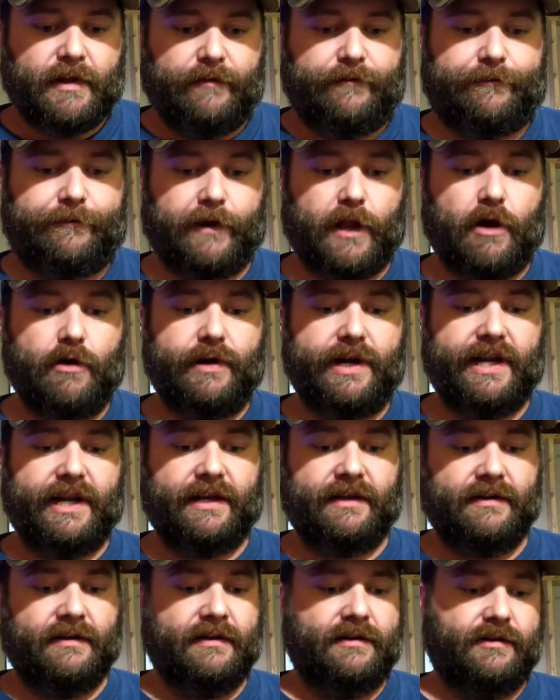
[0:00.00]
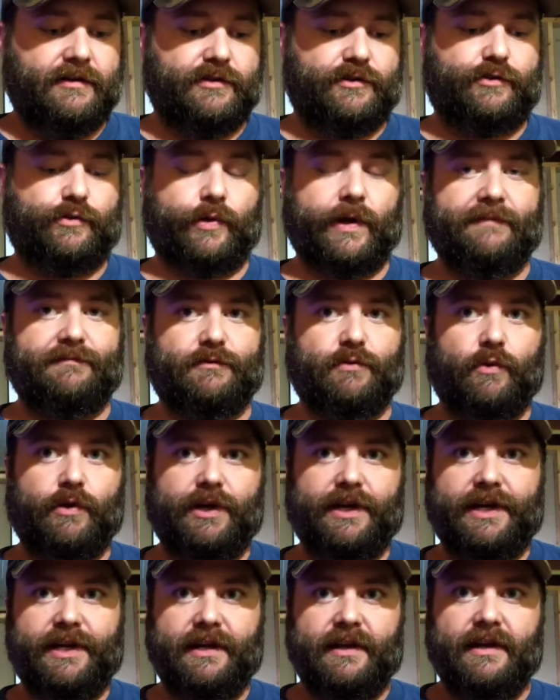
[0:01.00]
floating
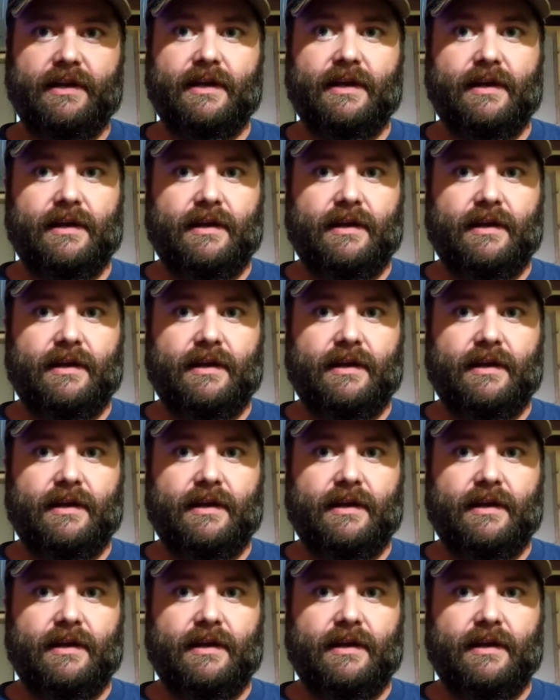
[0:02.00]
driftwood